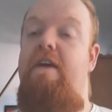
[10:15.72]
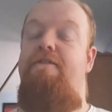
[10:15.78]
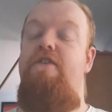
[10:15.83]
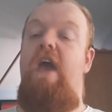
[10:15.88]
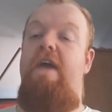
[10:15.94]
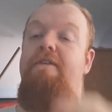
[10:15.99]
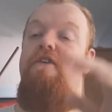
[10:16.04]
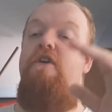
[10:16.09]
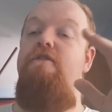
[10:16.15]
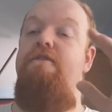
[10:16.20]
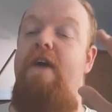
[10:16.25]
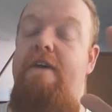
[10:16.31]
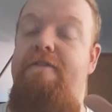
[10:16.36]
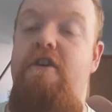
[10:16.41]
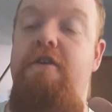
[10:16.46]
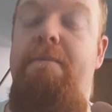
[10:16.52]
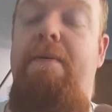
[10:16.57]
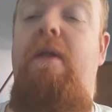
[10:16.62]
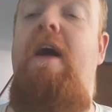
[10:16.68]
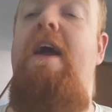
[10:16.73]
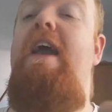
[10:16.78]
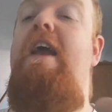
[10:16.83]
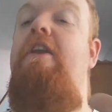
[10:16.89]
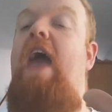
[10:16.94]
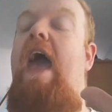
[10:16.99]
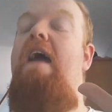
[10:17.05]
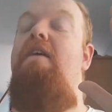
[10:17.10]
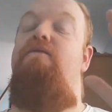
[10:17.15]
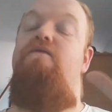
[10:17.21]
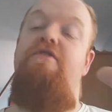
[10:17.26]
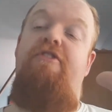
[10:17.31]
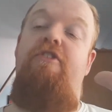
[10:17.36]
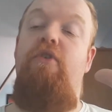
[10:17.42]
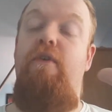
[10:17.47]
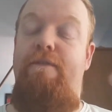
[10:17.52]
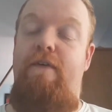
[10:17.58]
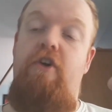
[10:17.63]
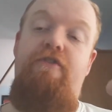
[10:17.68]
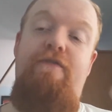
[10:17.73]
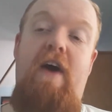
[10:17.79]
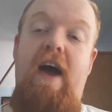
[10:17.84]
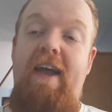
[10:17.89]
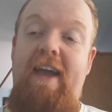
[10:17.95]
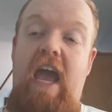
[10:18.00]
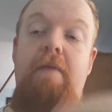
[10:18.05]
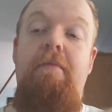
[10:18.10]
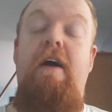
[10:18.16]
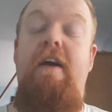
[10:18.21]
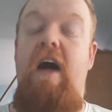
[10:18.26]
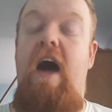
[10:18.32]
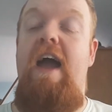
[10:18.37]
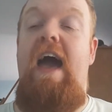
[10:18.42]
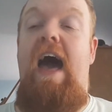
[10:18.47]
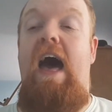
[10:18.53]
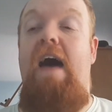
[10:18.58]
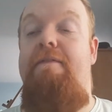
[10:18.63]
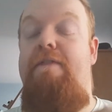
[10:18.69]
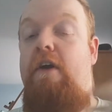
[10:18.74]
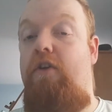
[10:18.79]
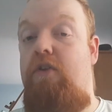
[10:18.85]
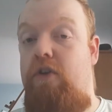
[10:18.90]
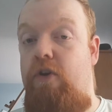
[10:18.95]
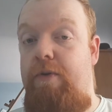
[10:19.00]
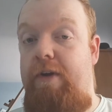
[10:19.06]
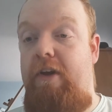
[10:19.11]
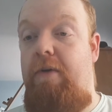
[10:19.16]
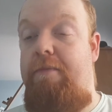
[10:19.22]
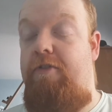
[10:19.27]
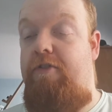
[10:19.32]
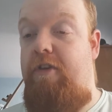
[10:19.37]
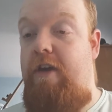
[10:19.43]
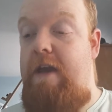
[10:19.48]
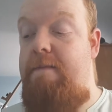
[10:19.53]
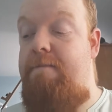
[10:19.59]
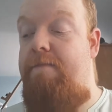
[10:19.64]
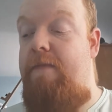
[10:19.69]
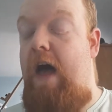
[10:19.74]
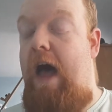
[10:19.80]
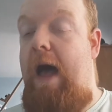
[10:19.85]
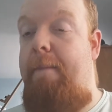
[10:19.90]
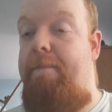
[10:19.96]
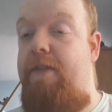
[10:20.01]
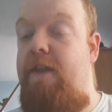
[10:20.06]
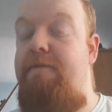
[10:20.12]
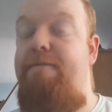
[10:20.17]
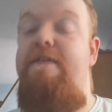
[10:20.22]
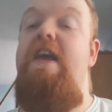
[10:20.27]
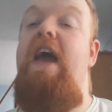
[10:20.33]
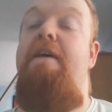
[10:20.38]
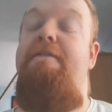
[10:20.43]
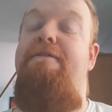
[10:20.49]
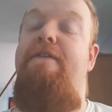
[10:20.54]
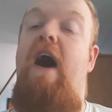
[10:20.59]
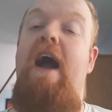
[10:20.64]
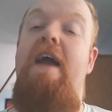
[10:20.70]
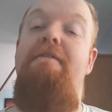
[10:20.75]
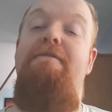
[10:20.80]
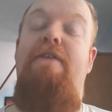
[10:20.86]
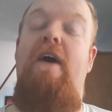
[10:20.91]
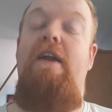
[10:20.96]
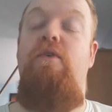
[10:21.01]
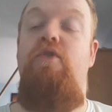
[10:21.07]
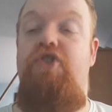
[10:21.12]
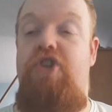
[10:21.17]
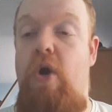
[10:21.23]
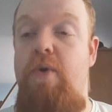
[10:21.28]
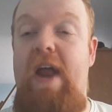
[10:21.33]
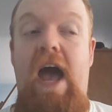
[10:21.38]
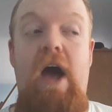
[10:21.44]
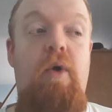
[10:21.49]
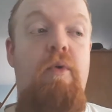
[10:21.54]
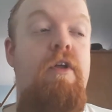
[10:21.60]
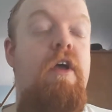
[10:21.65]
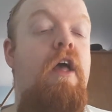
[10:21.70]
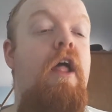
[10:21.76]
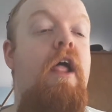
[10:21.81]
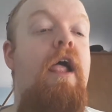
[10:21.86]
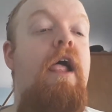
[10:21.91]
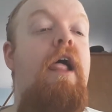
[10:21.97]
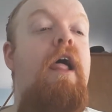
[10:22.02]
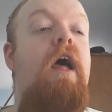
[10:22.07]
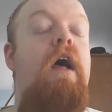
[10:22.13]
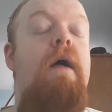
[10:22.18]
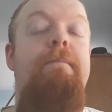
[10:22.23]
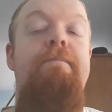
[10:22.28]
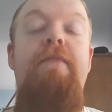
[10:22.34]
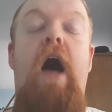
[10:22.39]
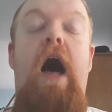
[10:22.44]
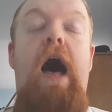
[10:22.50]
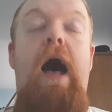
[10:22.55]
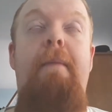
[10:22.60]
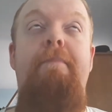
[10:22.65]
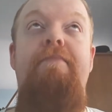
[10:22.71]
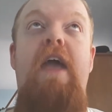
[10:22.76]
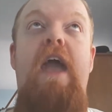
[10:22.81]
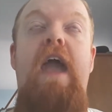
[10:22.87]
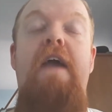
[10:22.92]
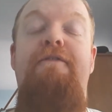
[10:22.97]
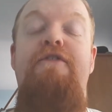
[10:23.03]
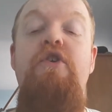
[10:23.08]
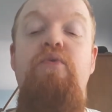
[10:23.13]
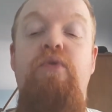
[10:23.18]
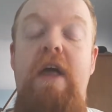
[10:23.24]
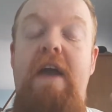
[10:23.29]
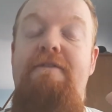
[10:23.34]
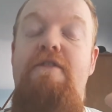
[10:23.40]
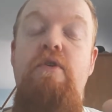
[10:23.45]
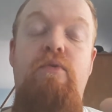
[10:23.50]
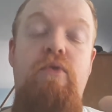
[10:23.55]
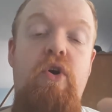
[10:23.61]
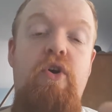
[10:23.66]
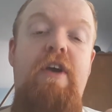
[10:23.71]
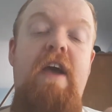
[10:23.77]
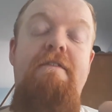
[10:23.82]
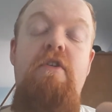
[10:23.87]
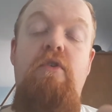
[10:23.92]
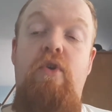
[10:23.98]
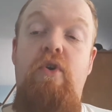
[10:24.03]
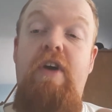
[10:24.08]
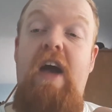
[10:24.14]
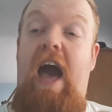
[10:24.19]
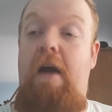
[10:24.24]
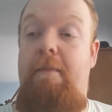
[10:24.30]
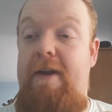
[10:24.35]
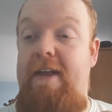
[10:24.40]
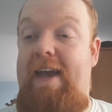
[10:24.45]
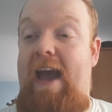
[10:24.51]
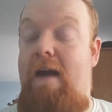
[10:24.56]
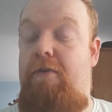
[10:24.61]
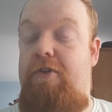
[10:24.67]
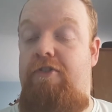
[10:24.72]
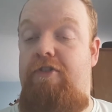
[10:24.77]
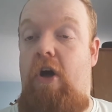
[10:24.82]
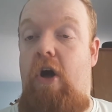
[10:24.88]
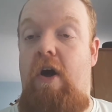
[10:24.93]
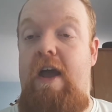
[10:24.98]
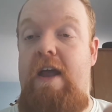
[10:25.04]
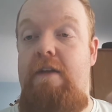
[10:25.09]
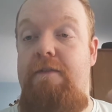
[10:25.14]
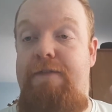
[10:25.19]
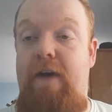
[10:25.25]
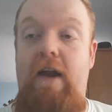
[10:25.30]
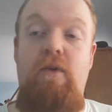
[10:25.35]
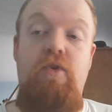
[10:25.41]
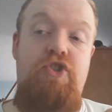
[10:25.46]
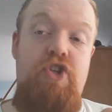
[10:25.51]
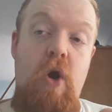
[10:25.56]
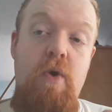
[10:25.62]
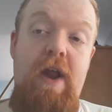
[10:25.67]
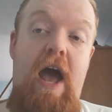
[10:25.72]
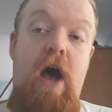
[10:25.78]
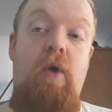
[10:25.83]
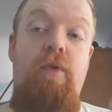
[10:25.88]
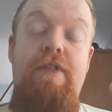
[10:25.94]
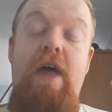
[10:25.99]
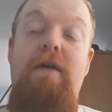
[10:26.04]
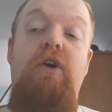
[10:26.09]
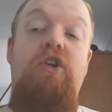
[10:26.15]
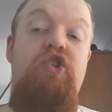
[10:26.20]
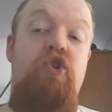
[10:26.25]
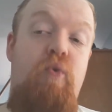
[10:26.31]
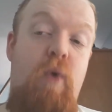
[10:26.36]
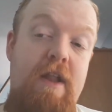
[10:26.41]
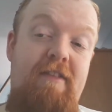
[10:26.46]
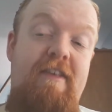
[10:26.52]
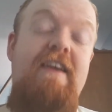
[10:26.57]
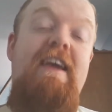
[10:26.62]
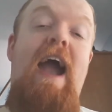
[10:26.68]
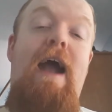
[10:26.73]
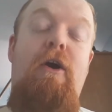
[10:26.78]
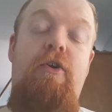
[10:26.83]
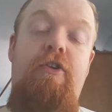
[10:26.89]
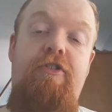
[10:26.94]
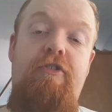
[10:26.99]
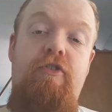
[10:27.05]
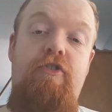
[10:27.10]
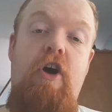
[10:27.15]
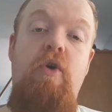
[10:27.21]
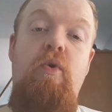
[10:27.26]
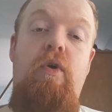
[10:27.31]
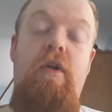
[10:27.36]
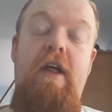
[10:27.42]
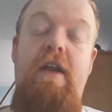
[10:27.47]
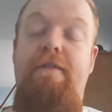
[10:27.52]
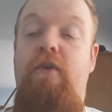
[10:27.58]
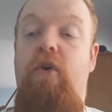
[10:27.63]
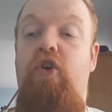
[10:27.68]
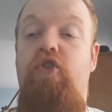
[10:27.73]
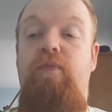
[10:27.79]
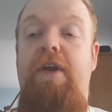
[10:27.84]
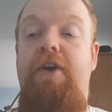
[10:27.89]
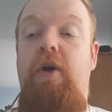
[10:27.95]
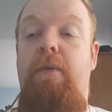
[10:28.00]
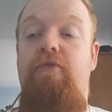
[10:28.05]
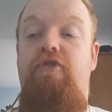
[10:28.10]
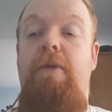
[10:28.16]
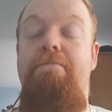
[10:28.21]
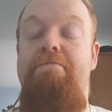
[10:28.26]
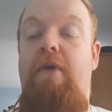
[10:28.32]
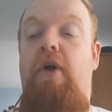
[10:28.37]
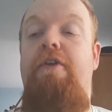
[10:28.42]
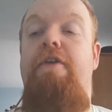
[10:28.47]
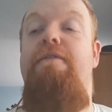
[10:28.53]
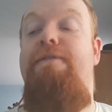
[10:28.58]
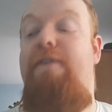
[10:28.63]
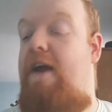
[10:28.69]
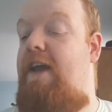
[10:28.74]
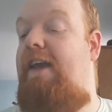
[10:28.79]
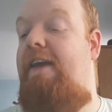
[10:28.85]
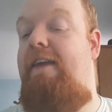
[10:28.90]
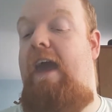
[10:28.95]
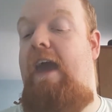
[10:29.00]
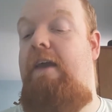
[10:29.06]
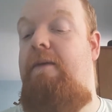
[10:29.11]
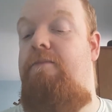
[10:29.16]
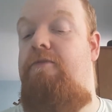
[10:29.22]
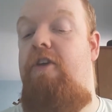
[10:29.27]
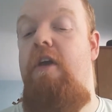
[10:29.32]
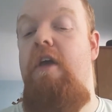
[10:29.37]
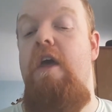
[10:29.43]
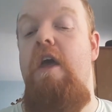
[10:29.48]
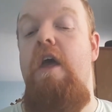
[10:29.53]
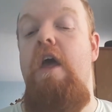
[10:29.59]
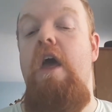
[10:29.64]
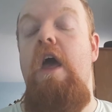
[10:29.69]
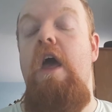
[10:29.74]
if you played every single Virtua Fighter game like I have, including obviously VF5 Final Showdown, if you look at how many characters are in Final Showdown, there are 20 characters in total. And of course, when it comes to modern fighting games,